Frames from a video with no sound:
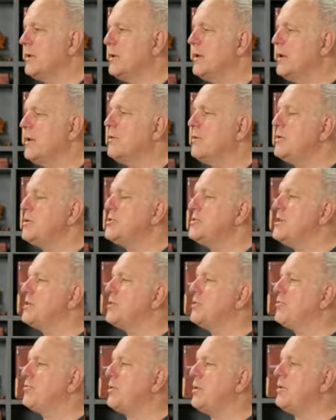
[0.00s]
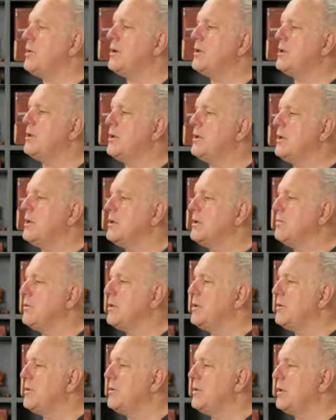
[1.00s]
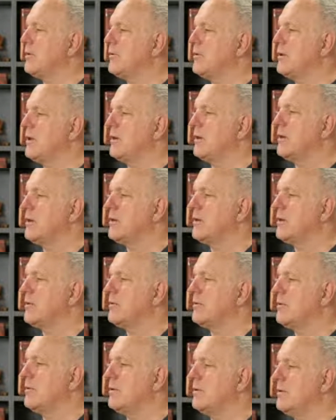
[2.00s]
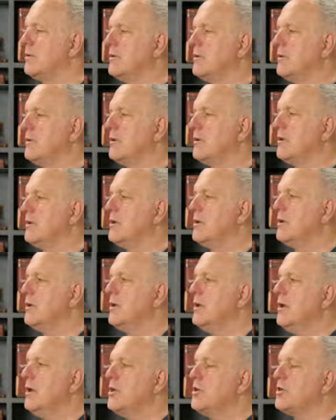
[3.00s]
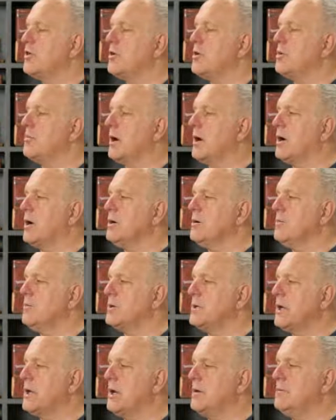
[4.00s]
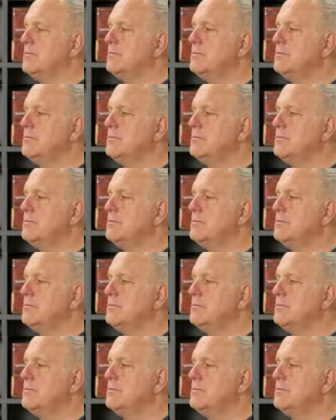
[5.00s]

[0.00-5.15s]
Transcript: We just need to throw it on in the things. Yeah, that's good. You go tomorrow? What time?